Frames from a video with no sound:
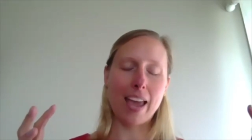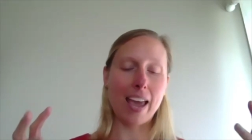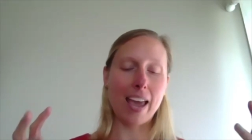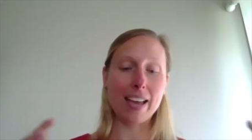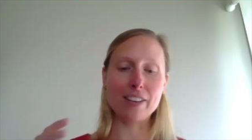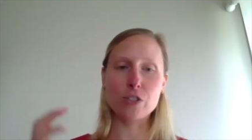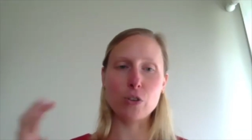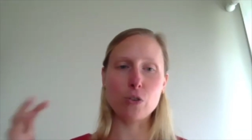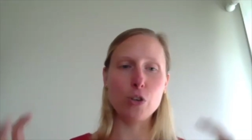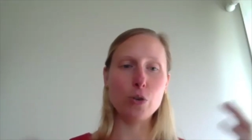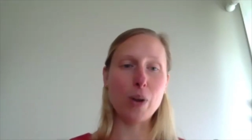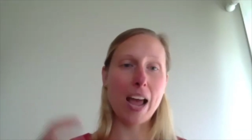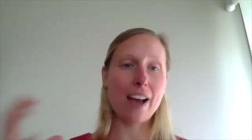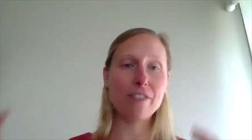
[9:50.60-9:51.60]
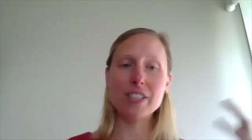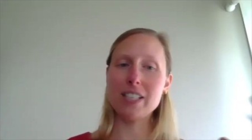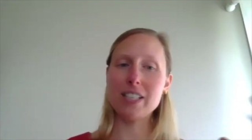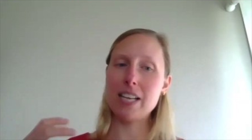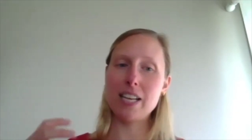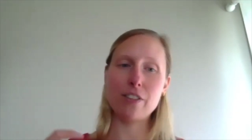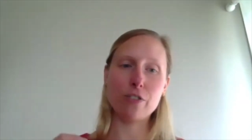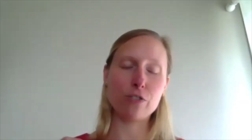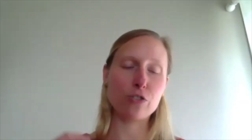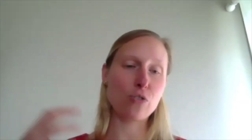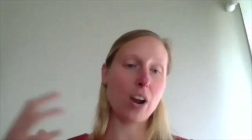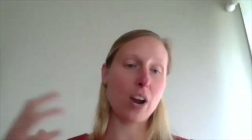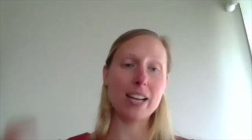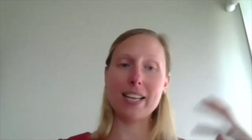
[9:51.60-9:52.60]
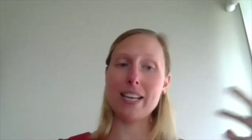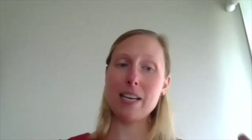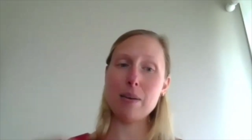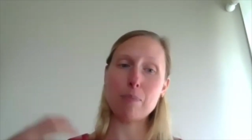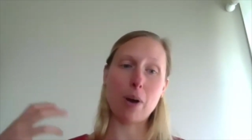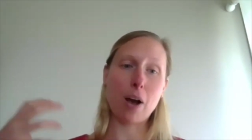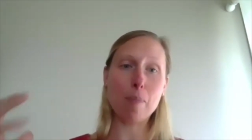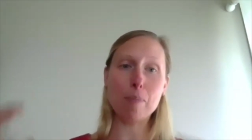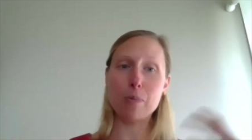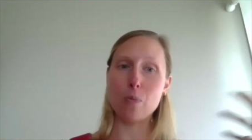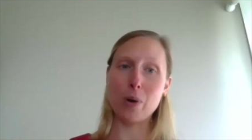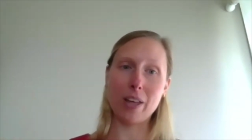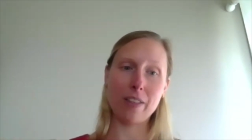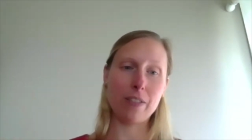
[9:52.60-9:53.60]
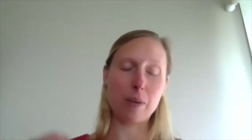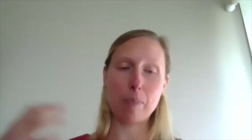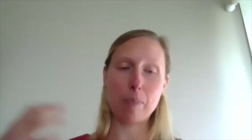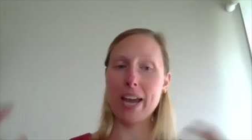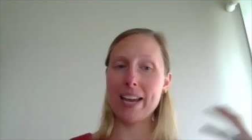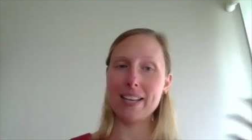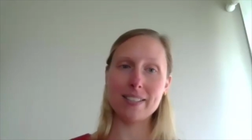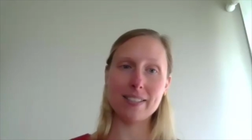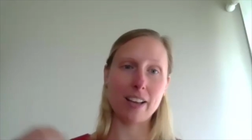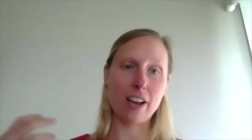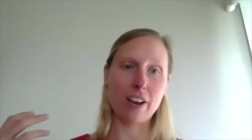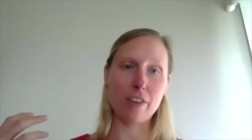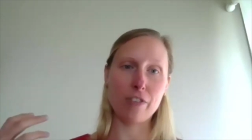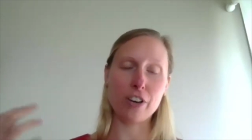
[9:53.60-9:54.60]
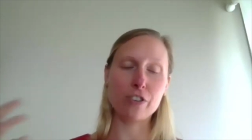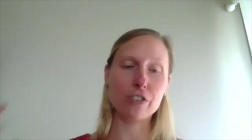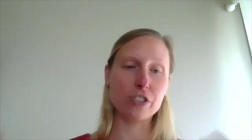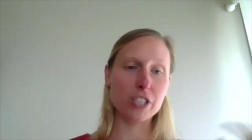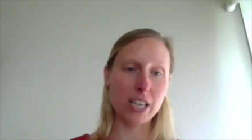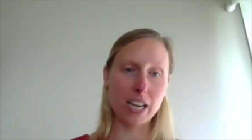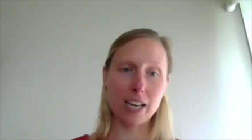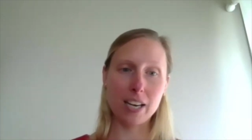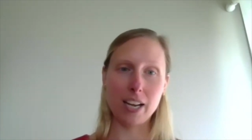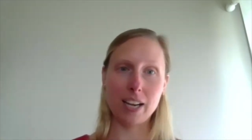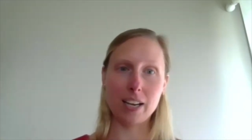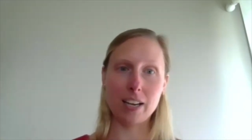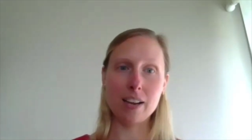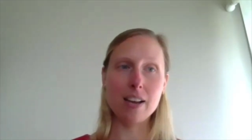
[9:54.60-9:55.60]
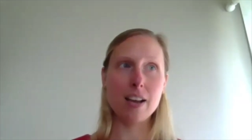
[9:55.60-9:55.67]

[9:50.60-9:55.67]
and so you'd have to either try to keep up with the pace of understanding